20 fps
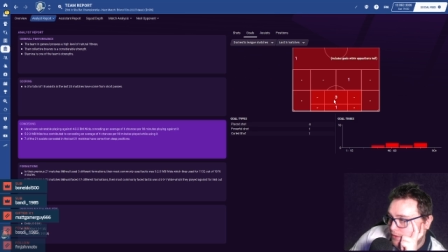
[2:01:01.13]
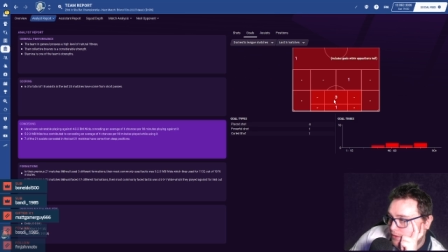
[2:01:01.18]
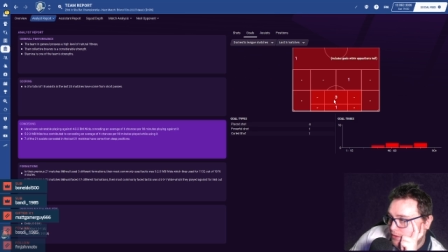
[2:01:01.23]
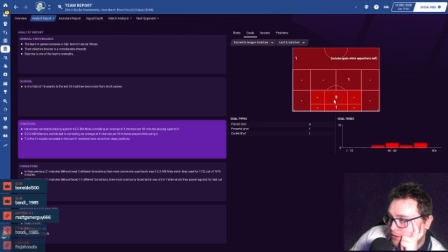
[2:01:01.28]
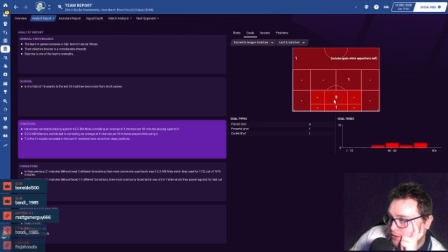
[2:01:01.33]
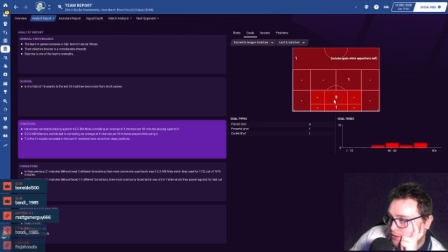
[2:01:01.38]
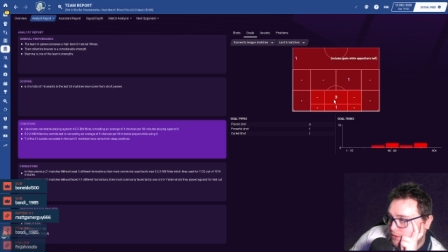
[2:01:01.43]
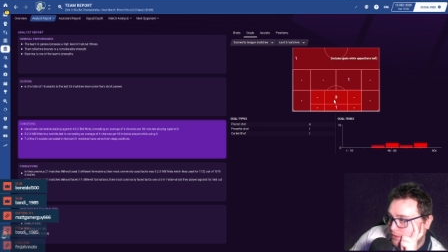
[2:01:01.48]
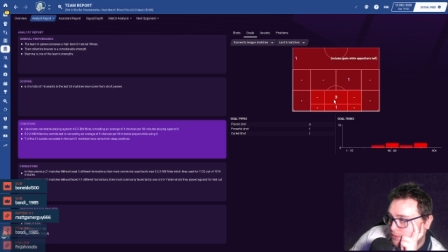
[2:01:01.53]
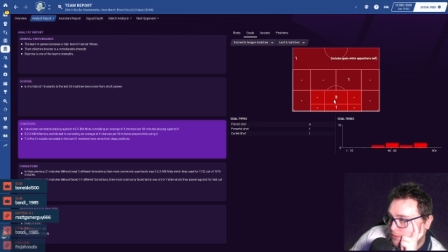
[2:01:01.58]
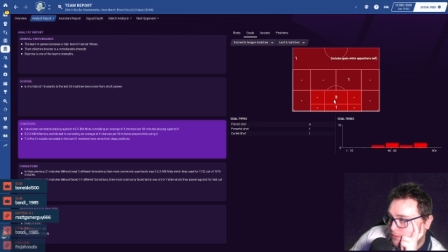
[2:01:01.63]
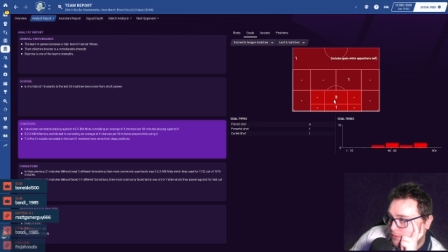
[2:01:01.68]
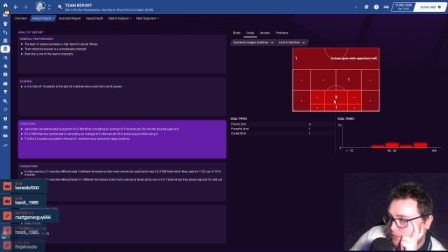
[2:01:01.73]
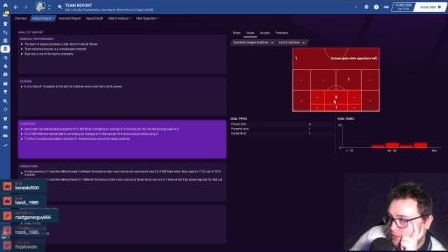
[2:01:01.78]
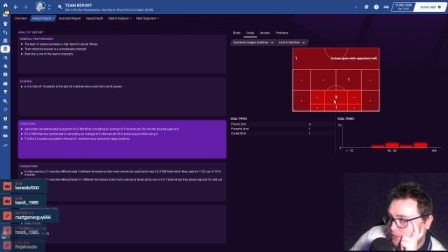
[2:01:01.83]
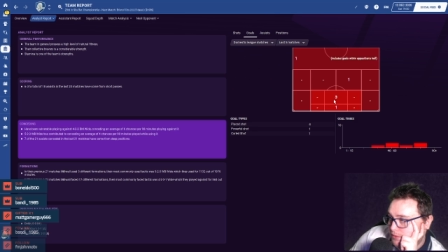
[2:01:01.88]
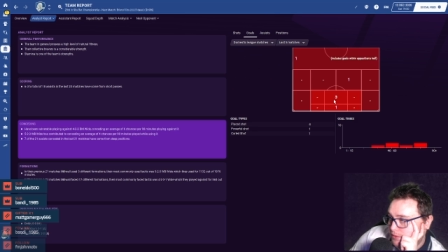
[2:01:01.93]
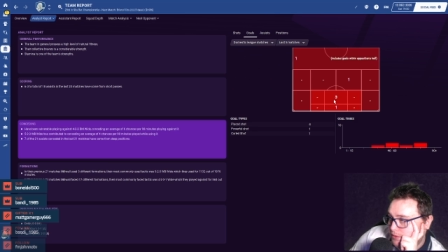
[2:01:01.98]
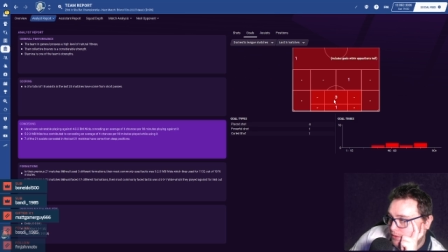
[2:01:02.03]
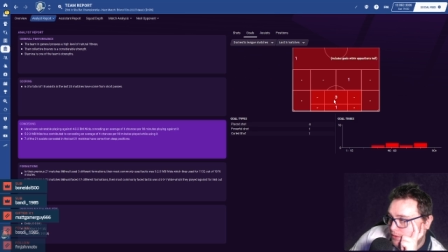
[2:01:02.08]
so
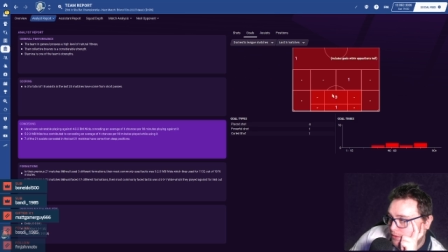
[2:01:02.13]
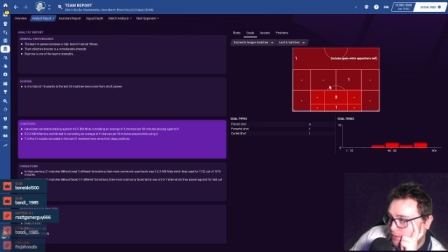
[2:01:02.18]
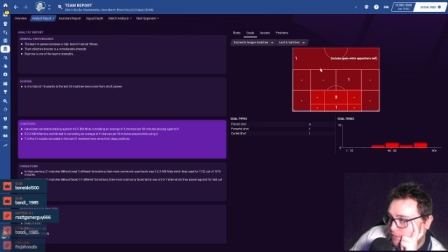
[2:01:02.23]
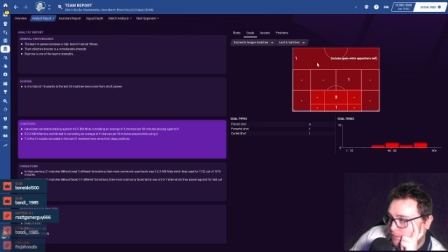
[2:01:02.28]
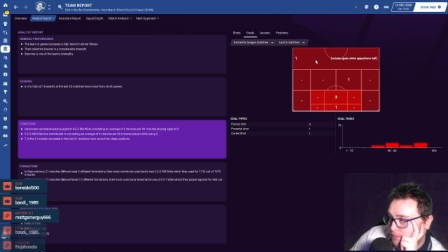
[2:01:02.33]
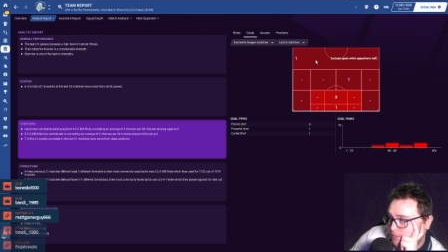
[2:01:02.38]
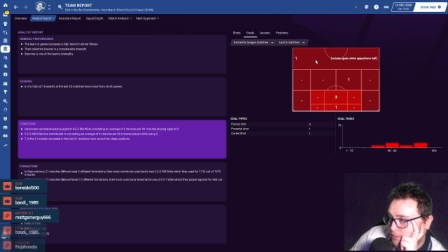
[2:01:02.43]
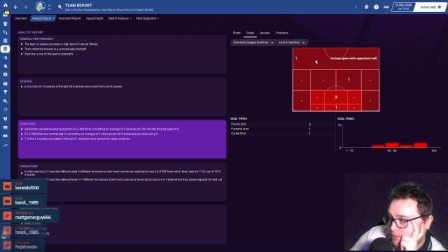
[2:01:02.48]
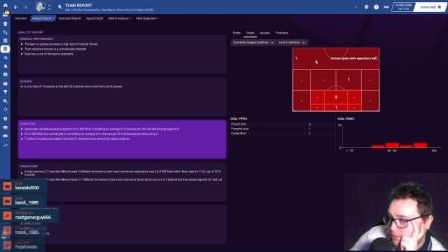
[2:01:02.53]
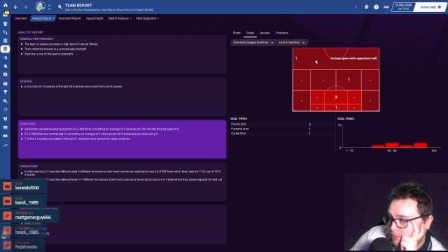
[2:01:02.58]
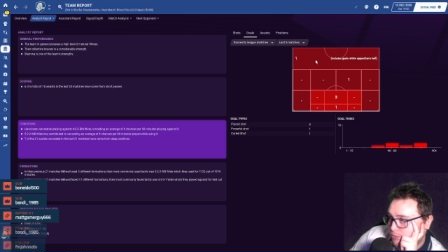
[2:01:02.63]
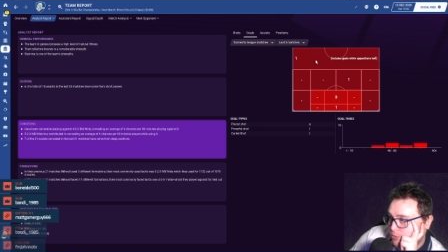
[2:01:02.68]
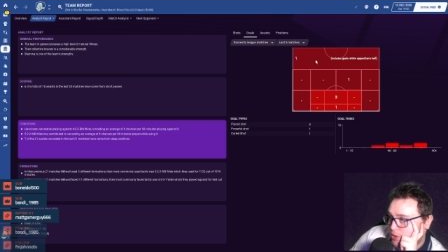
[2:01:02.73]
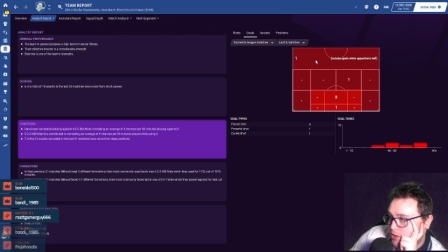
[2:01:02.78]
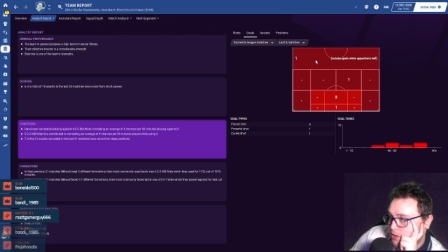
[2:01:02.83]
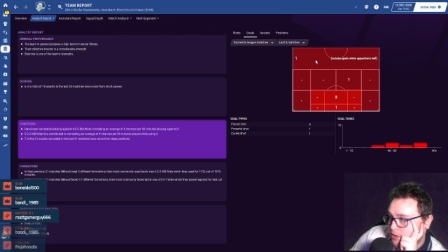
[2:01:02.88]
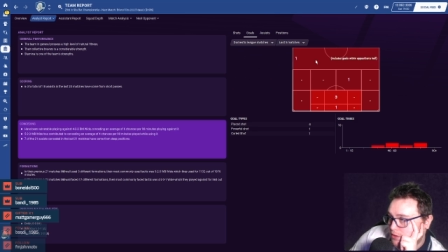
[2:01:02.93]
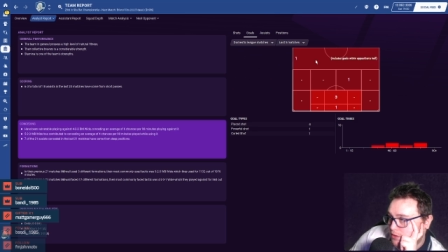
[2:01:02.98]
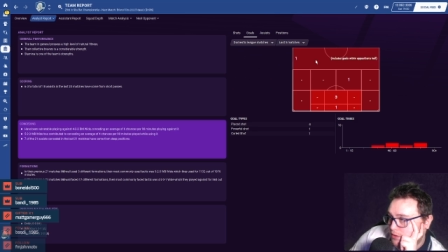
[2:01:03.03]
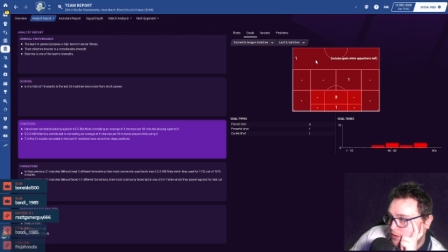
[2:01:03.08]
you know,
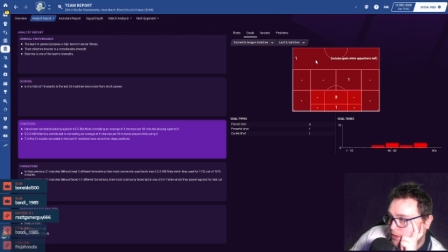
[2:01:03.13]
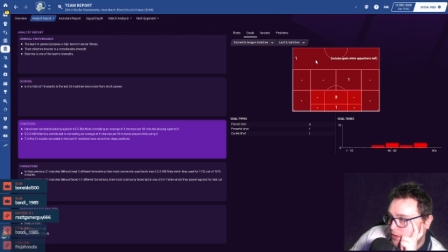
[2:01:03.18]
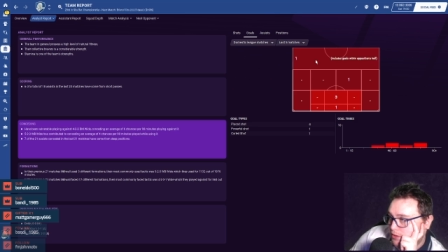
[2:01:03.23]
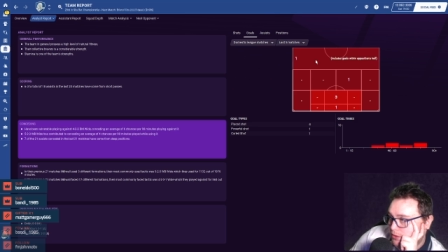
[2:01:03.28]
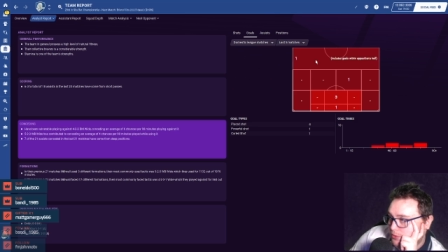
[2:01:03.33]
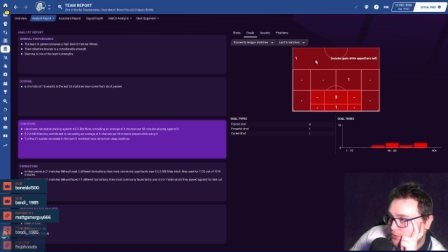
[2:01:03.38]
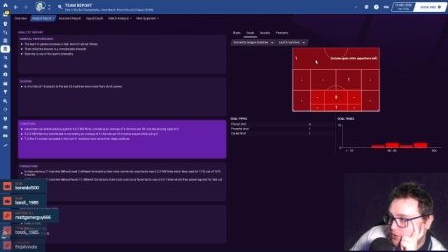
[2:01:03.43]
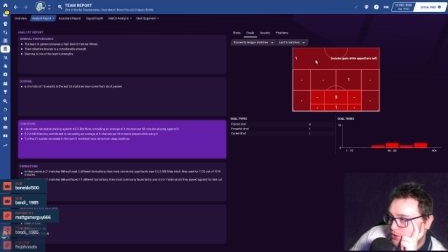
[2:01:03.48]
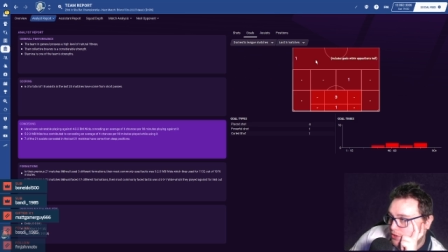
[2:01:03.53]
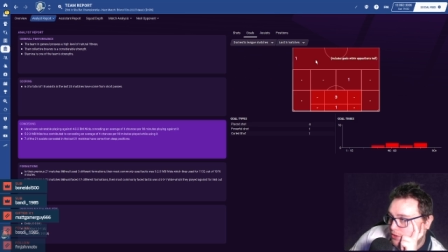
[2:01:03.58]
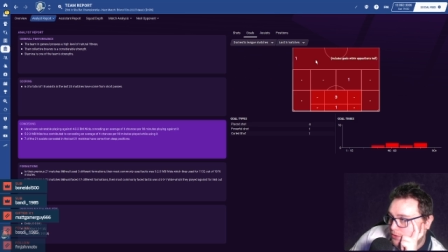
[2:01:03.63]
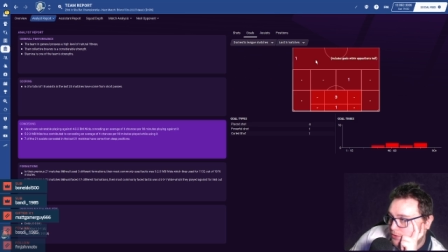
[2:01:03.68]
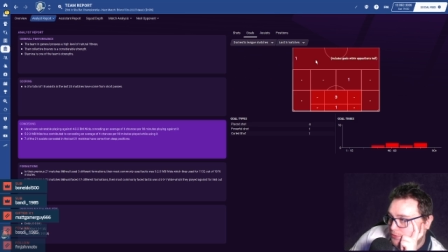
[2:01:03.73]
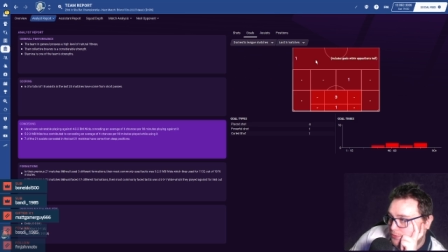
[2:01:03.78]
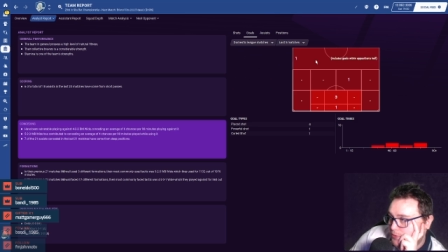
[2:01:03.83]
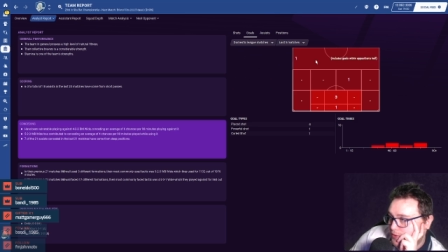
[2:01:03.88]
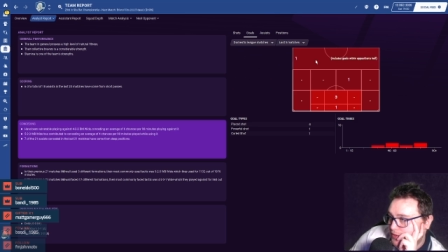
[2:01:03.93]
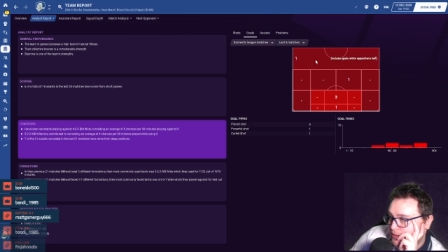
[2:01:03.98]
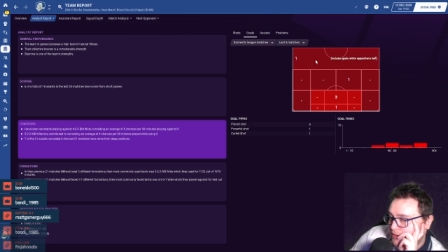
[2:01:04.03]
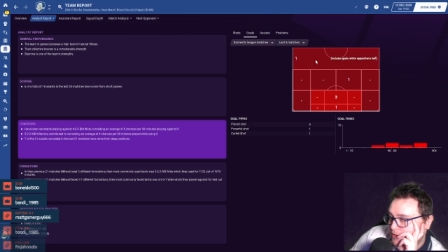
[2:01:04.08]
one includes goals
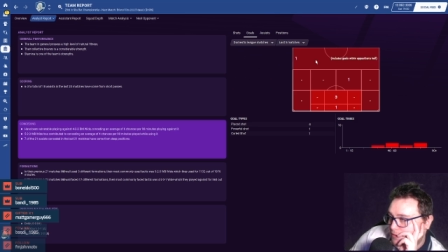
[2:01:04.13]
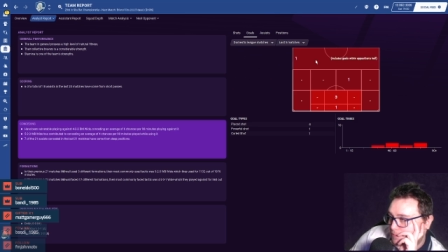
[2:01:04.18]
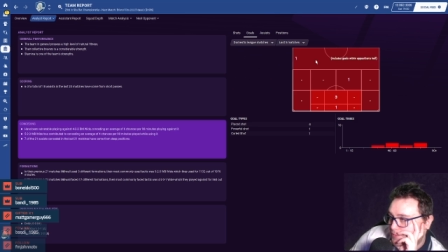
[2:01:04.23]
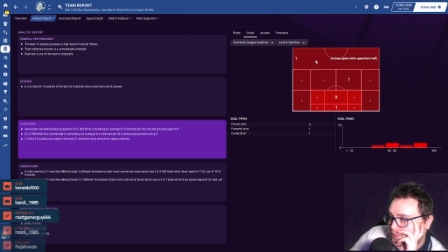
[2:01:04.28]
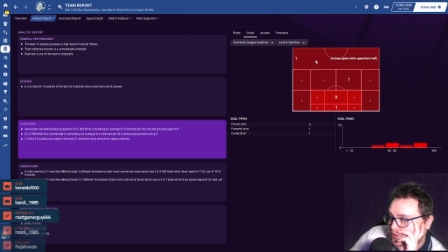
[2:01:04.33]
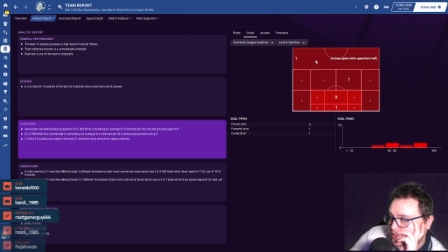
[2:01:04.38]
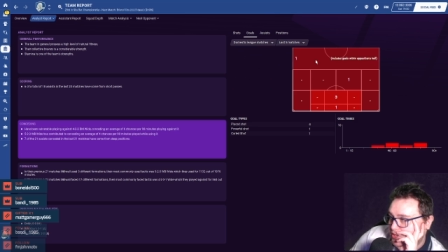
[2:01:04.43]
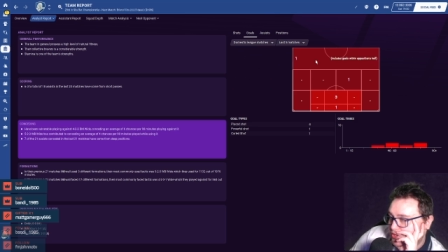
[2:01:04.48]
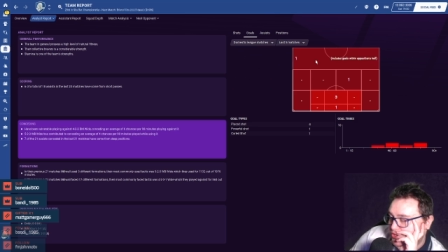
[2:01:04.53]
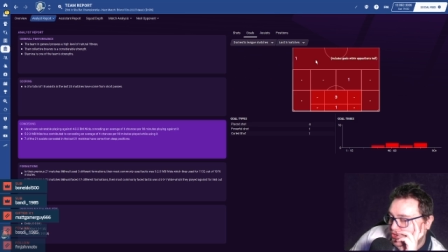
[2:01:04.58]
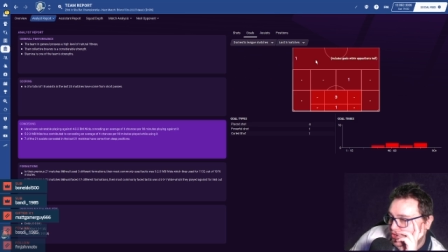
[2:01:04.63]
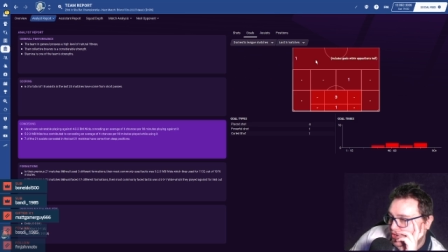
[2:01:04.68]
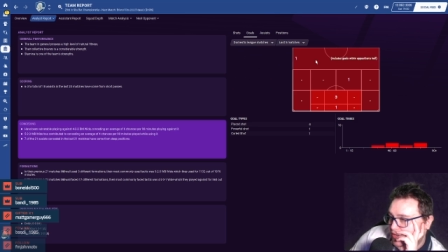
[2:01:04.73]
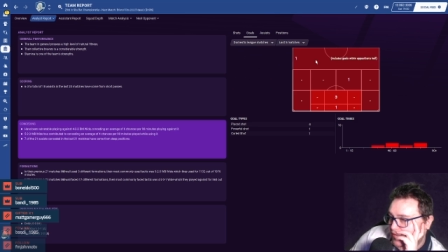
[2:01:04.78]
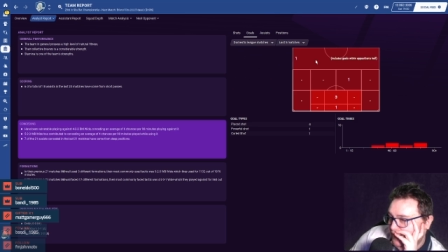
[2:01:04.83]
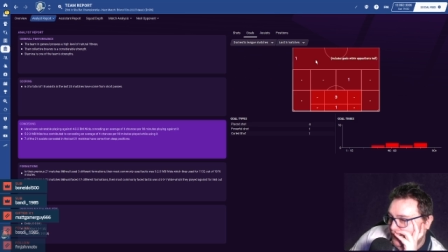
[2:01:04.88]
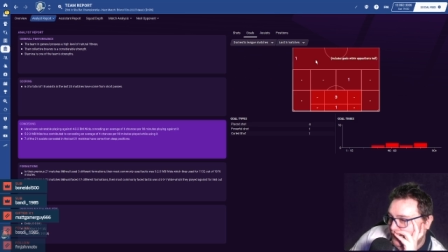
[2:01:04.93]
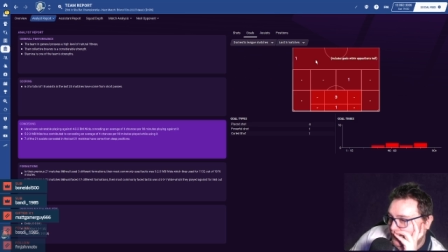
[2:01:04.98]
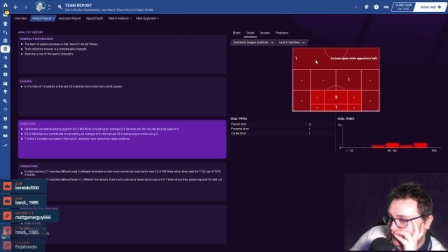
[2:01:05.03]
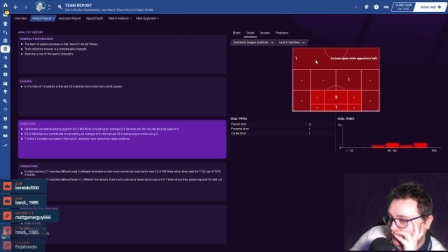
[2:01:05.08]
within opposition
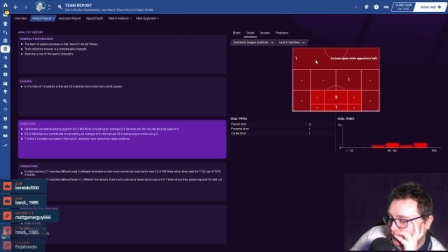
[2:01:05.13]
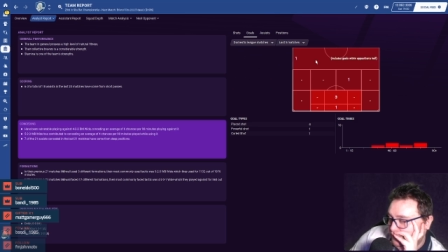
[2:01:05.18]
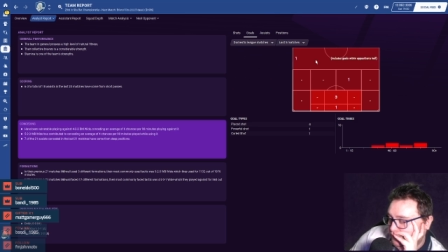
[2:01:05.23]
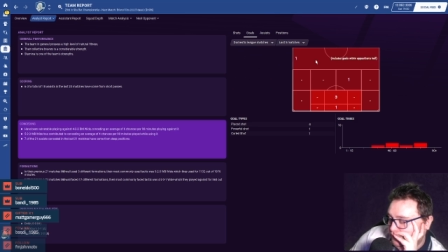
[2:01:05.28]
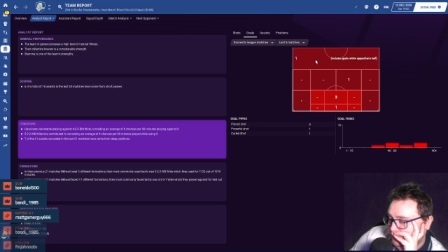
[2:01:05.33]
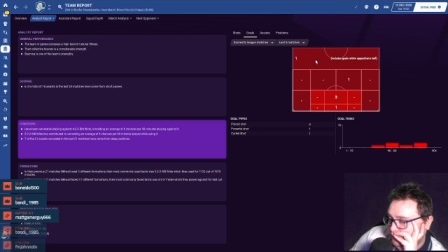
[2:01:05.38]
half.